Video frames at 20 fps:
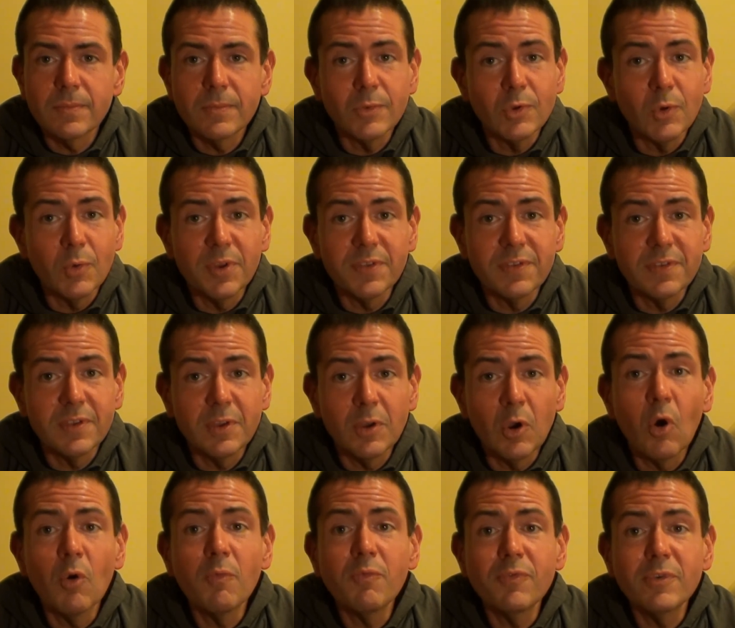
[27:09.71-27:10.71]
you will see
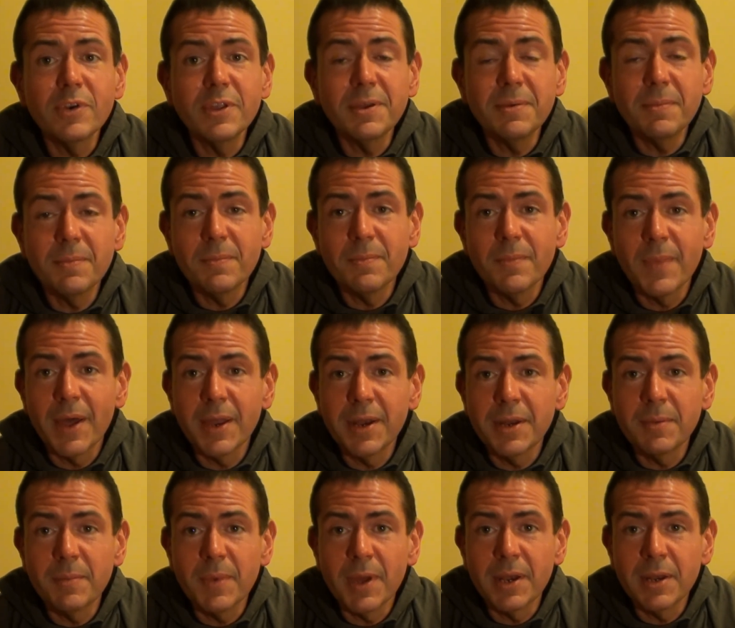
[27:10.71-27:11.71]
hopefully
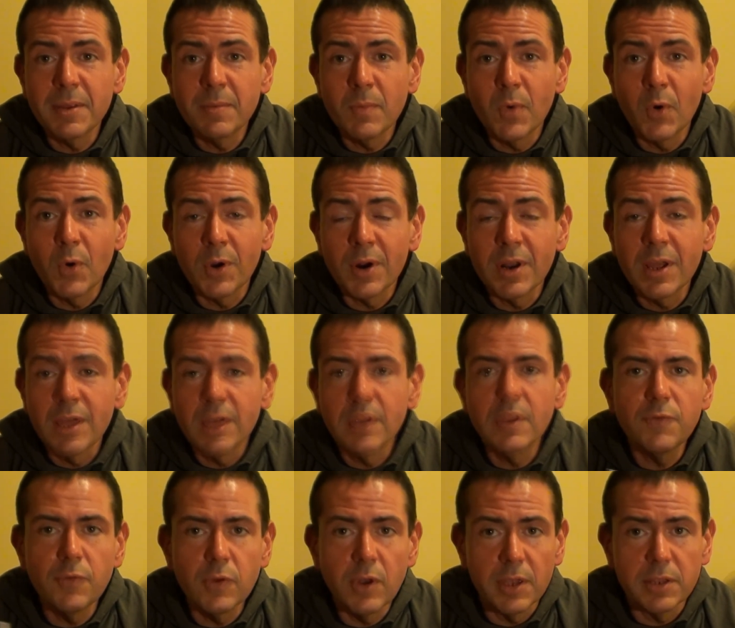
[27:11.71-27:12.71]
many more.
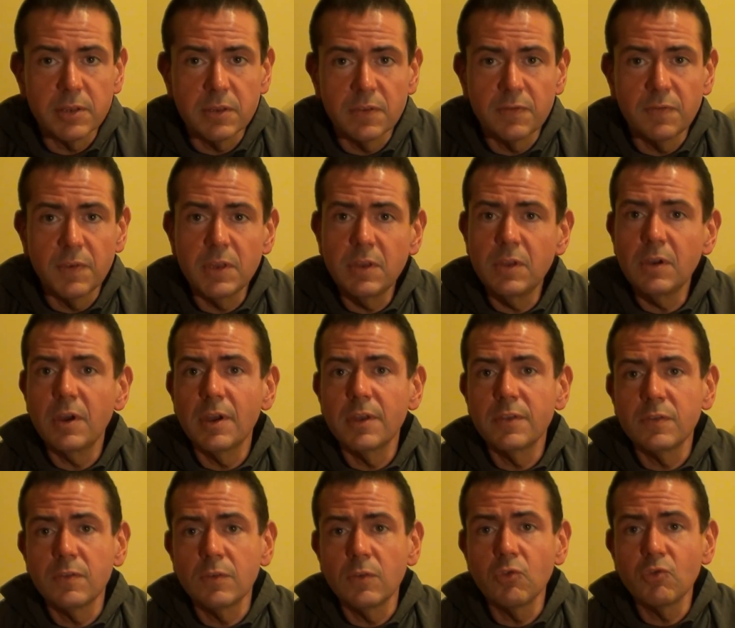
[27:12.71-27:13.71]
If you like this video,
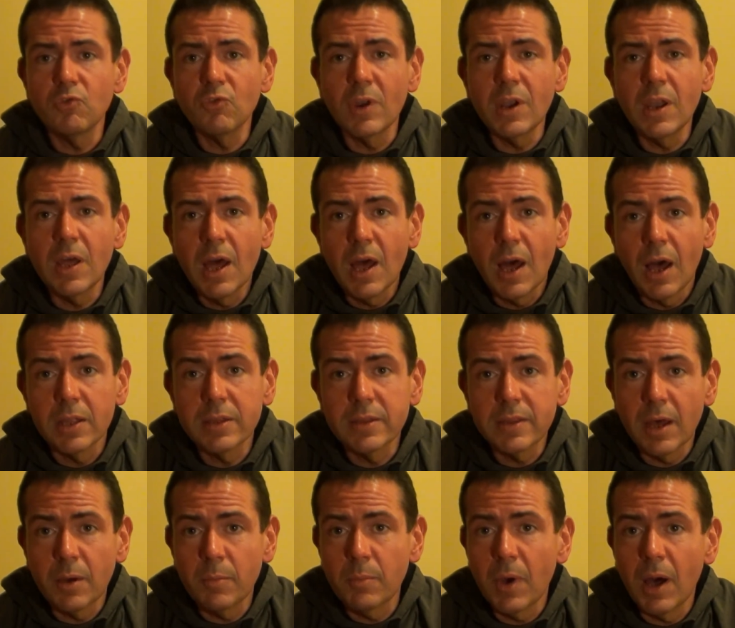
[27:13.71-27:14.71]
as usual, a
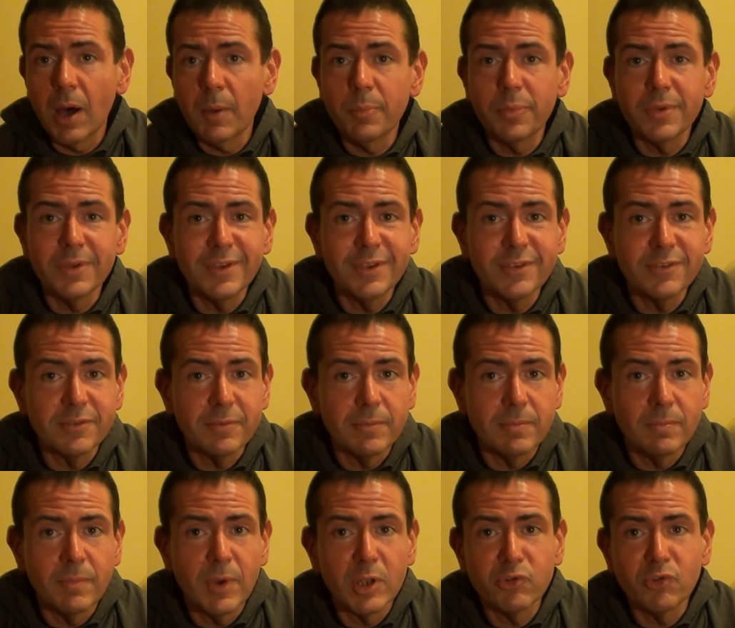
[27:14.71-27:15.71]
thumb up is
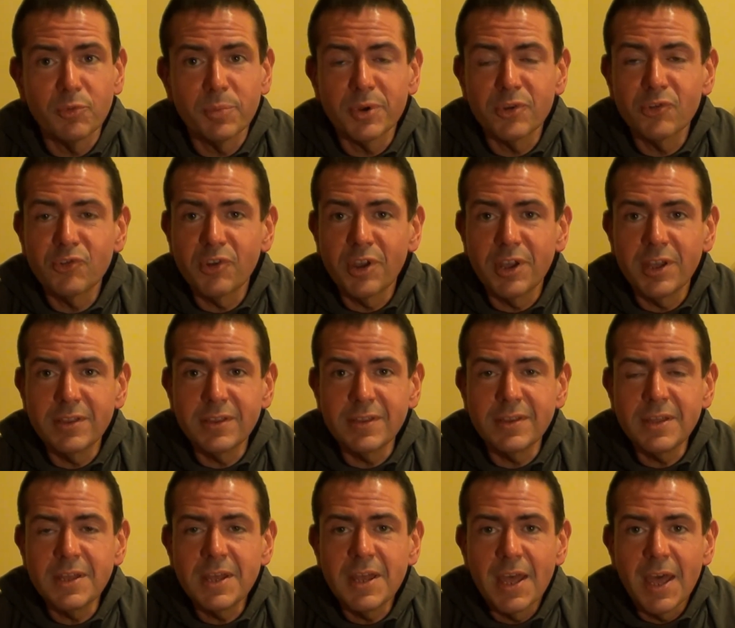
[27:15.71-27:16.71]
much appreciated,
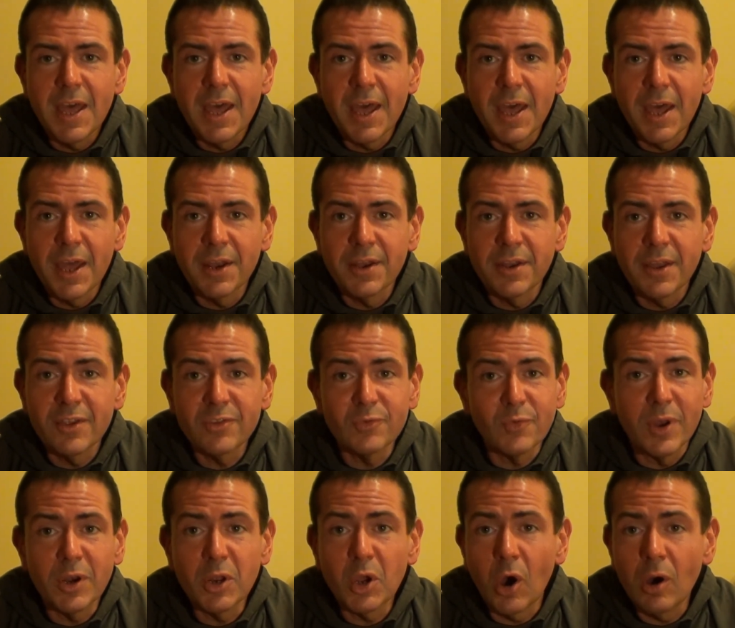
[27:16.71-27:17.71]
and as
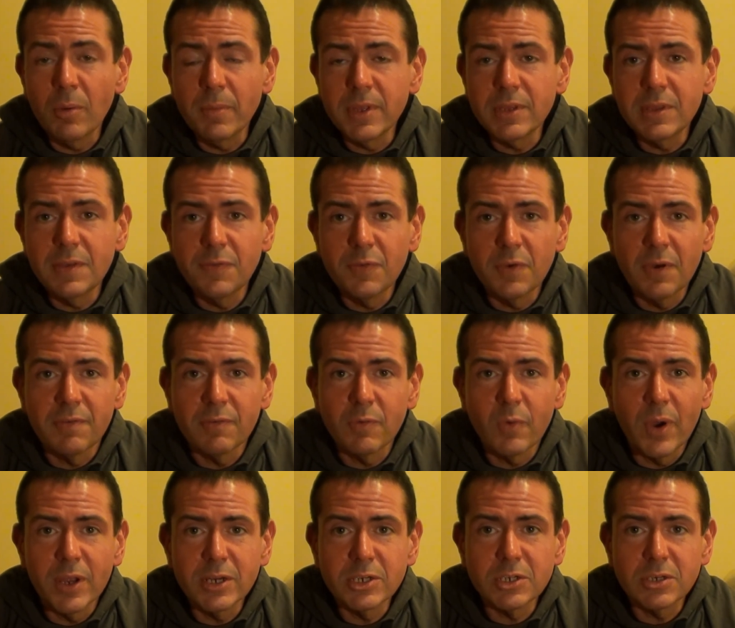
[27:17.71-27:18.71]
well comment if you have a
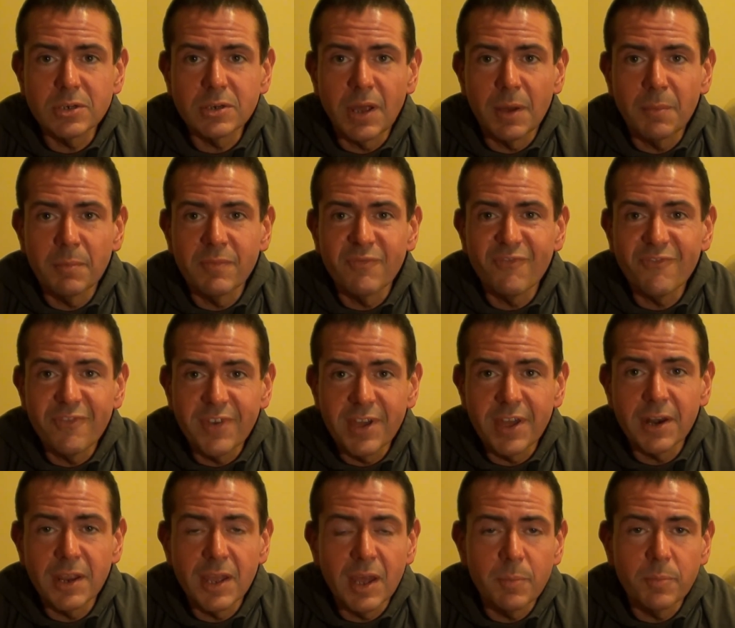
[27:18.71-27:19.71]
question. I'm
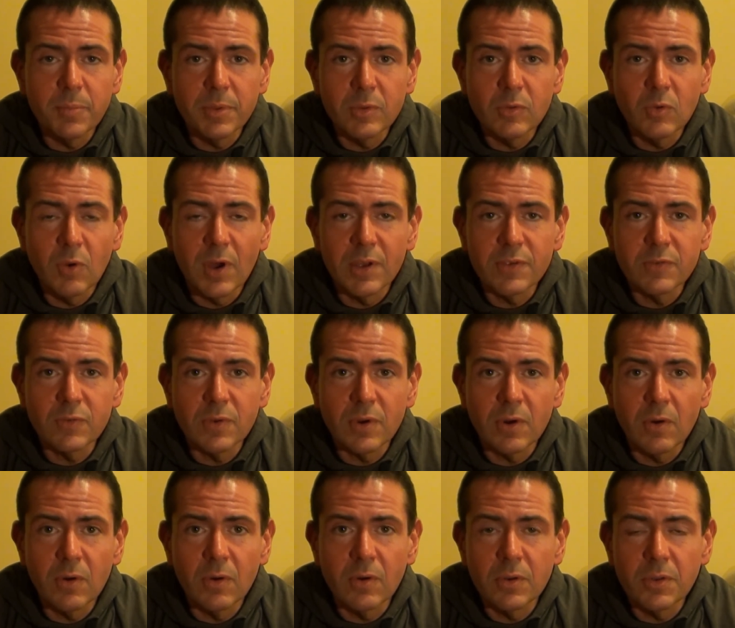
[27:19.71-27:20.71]
very happy to answer
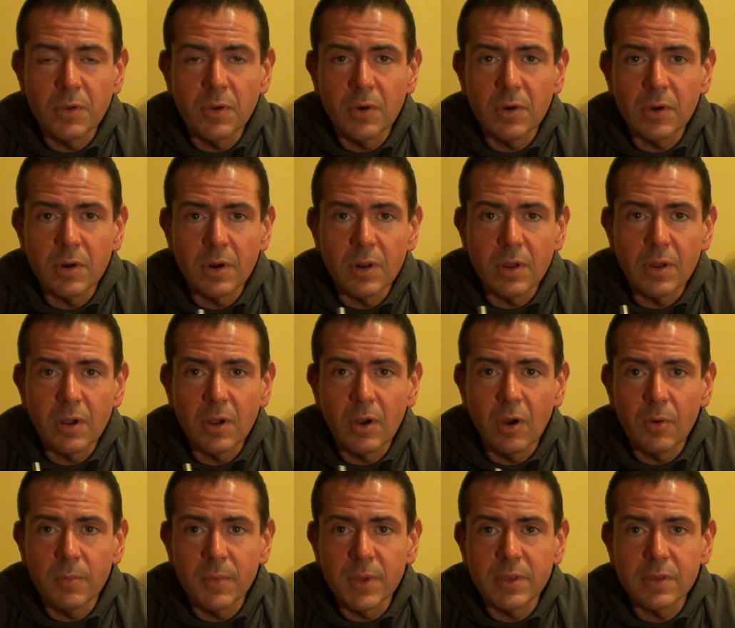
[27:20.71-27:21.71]
all your
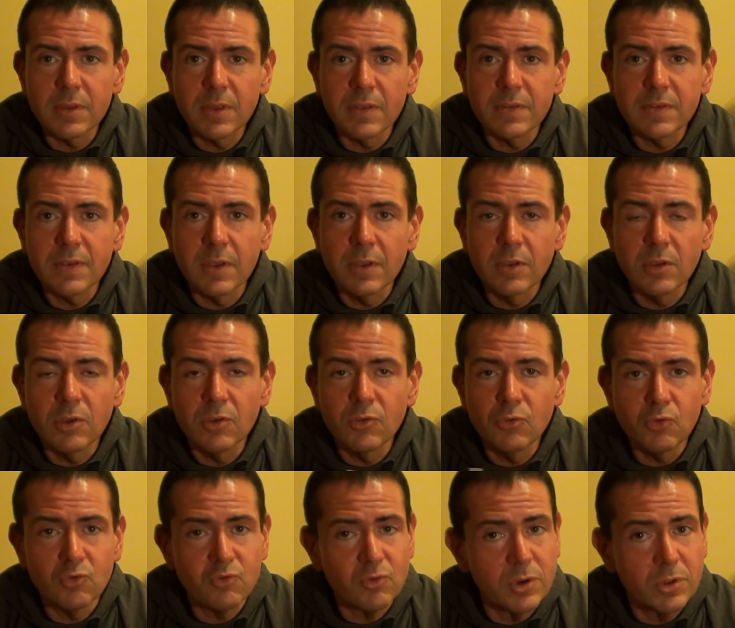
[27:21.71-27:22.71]
comments, as I
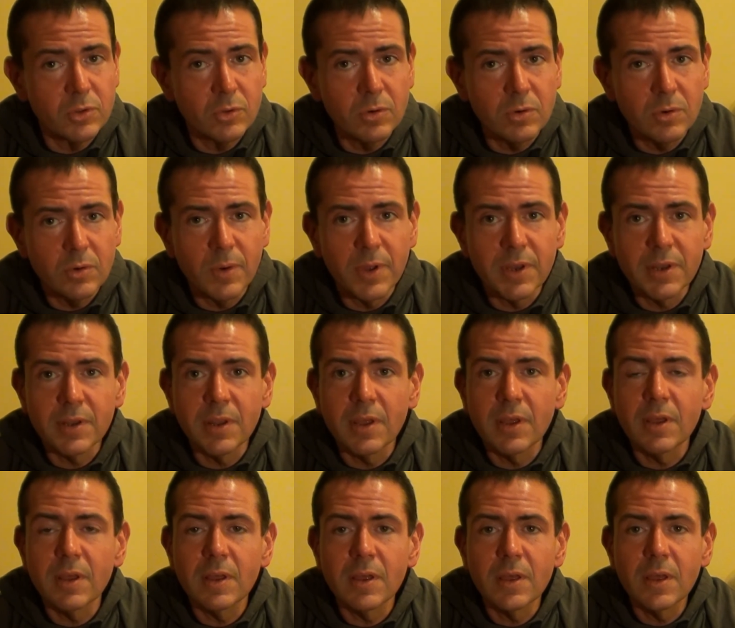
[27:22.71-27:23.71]
usually do when
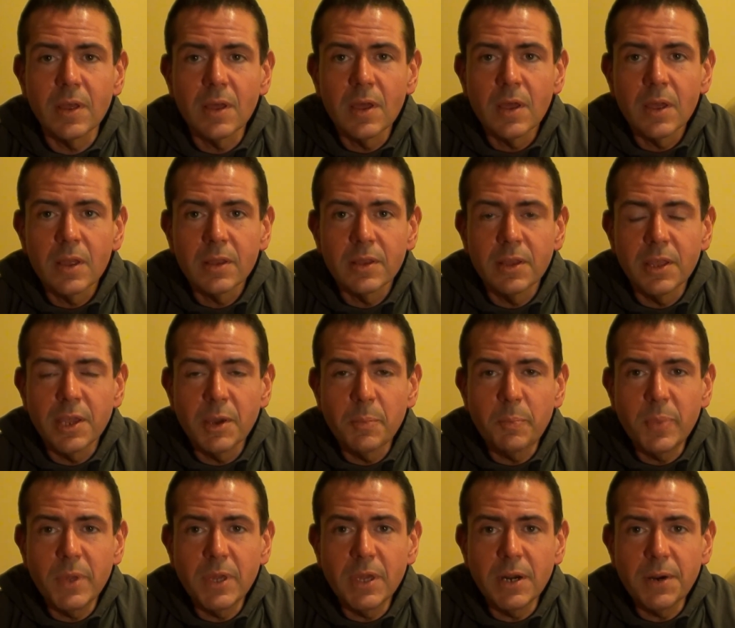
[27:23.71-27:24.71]
they
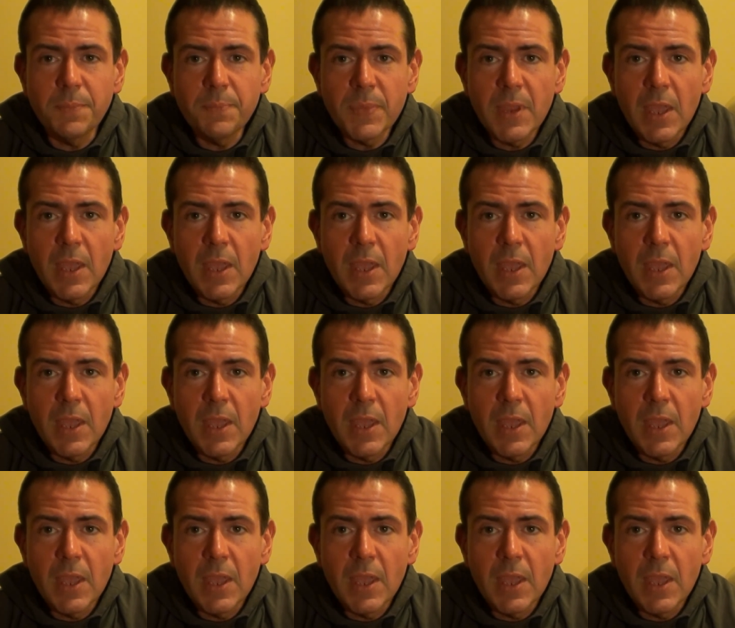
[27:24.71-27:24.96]
appear.